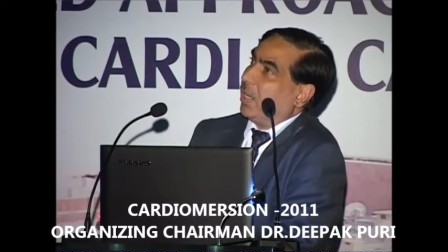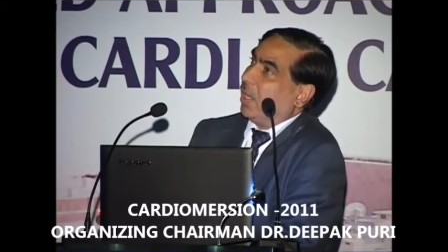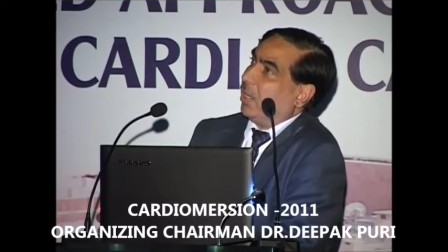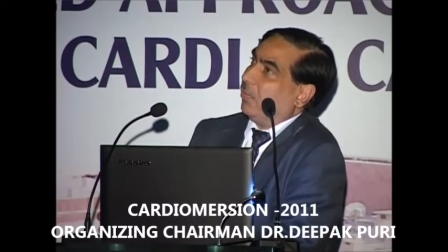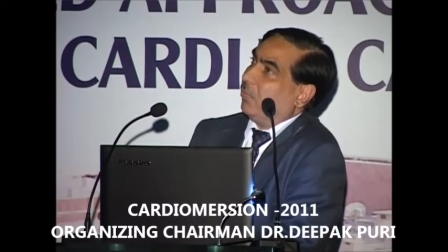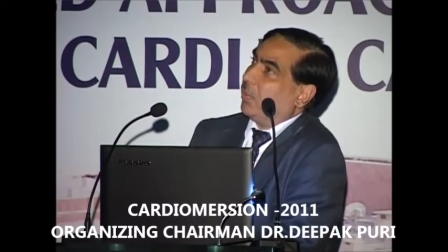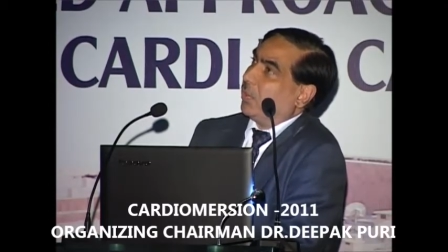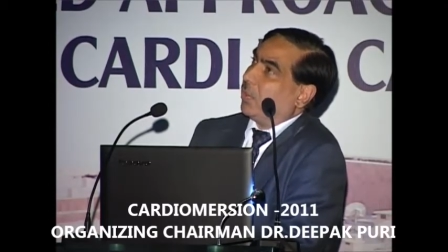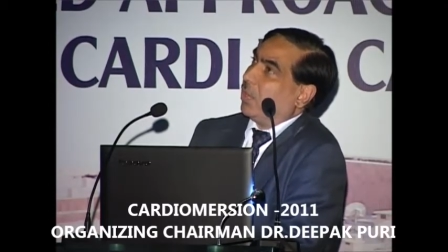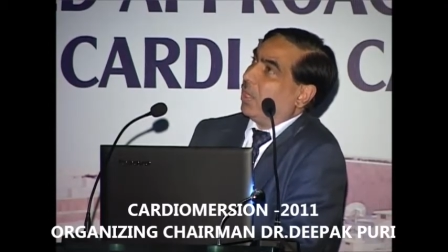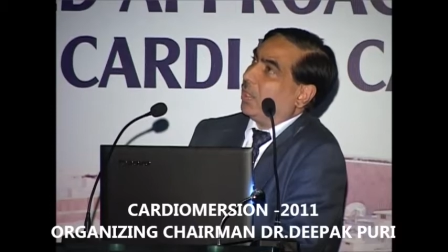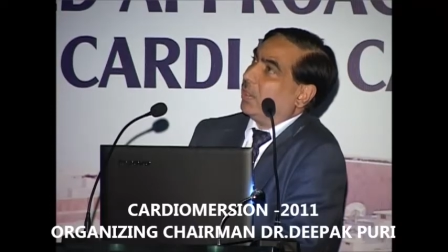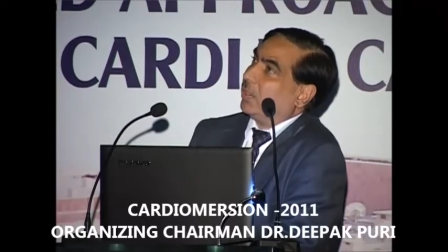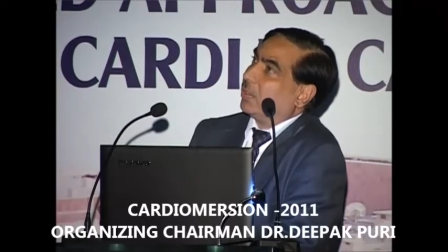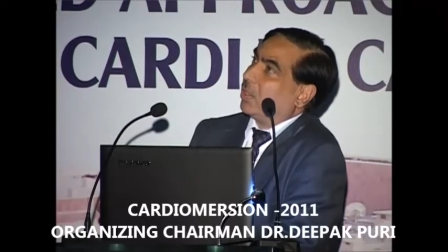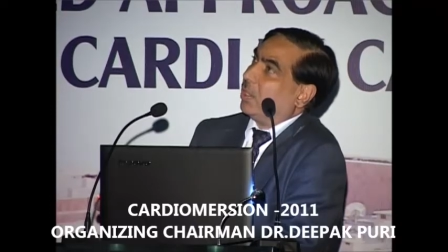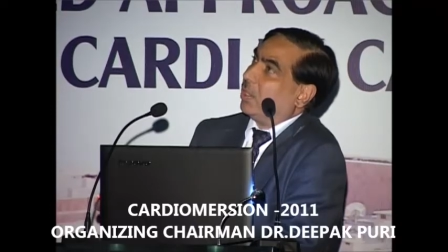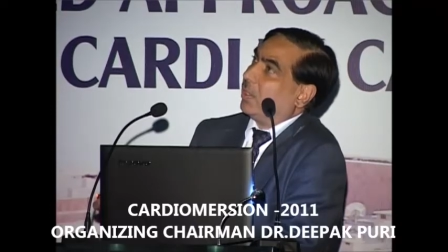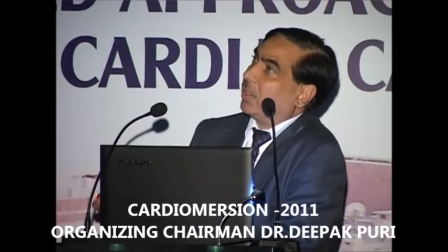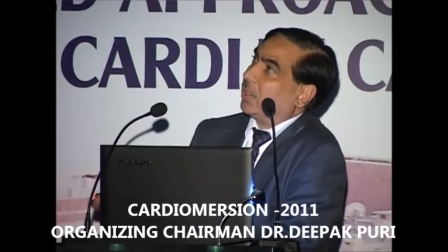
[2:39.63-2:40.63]
and we call
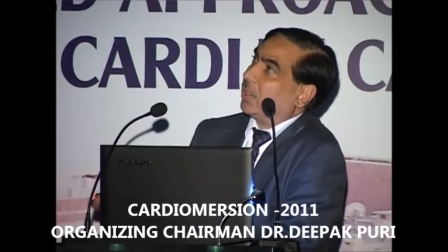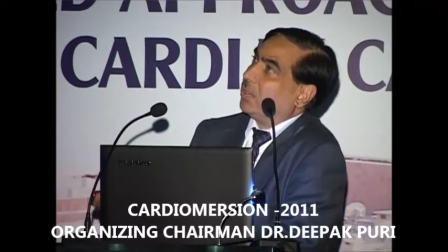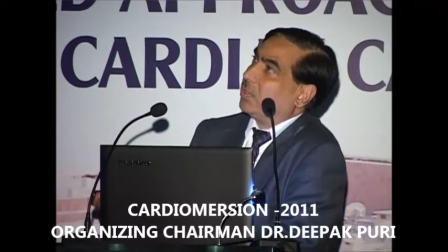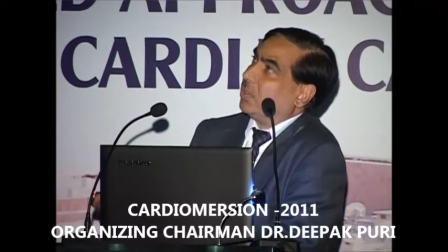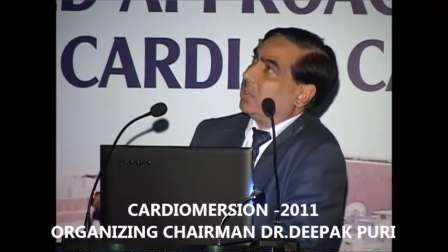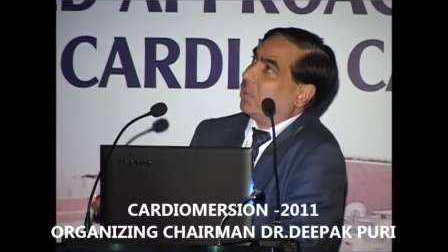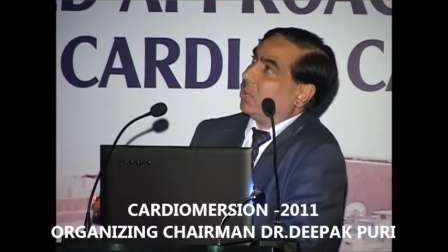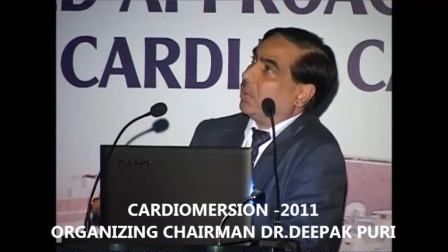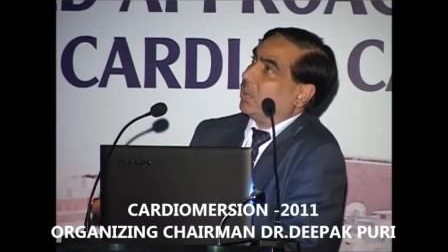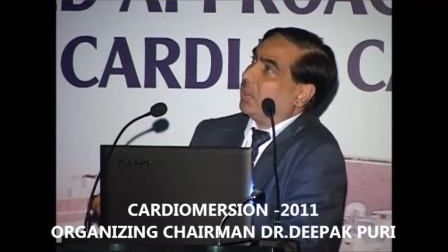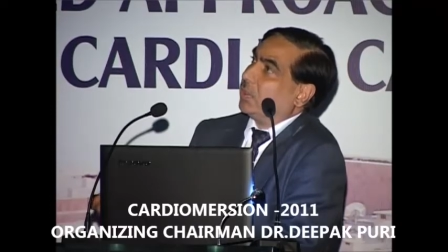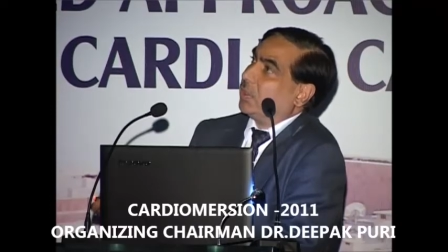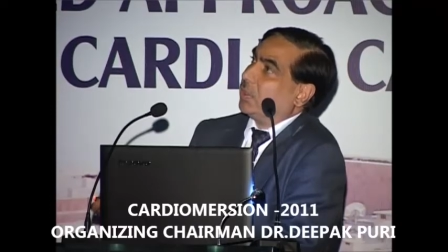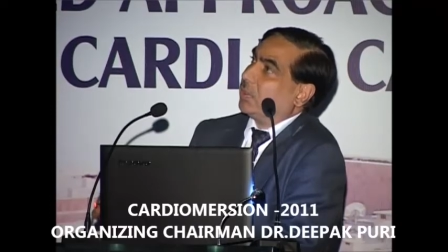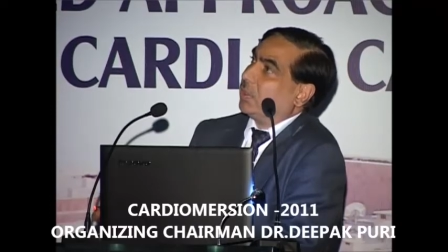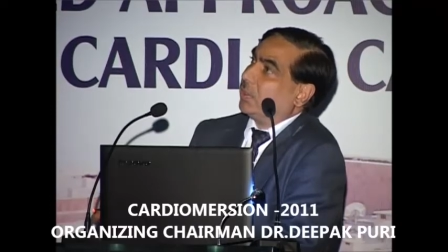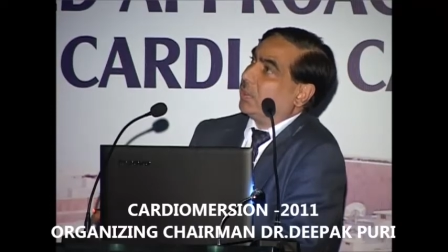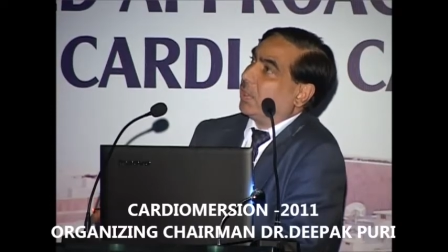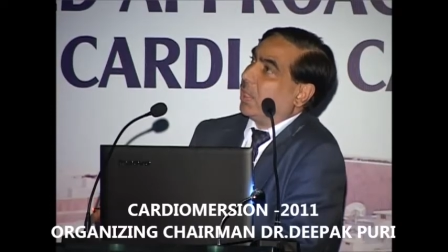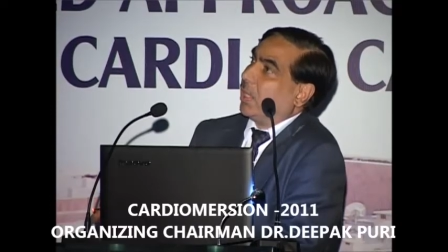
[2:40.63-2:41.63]
it cardiac
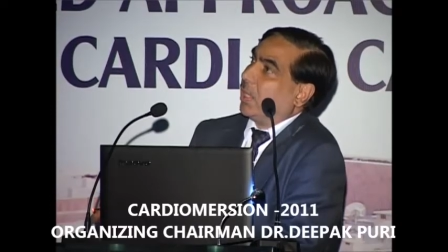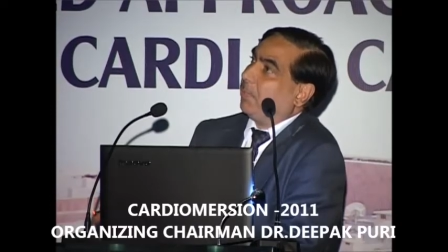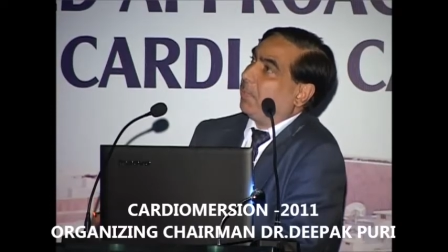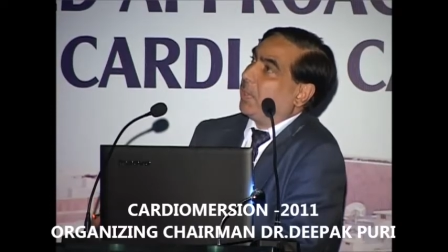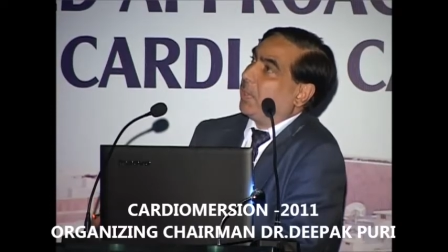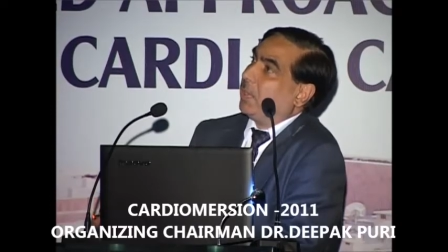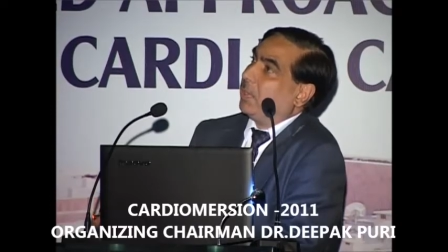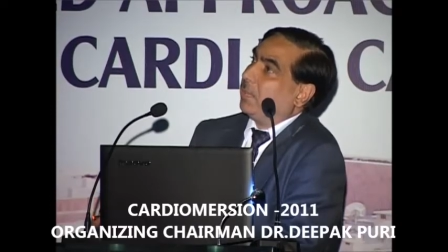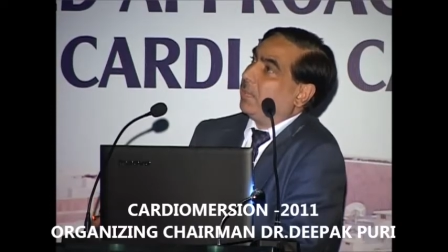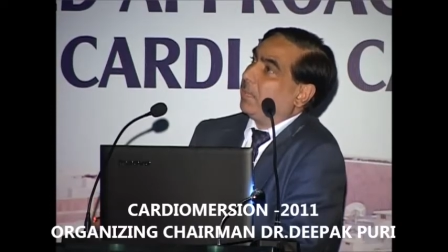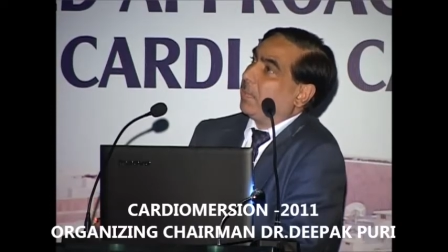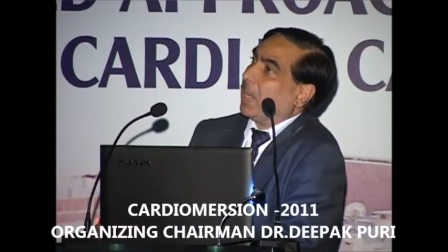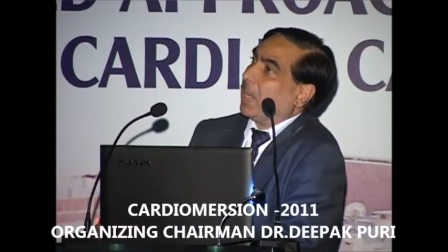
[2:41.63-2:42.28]
resynchronization therapy.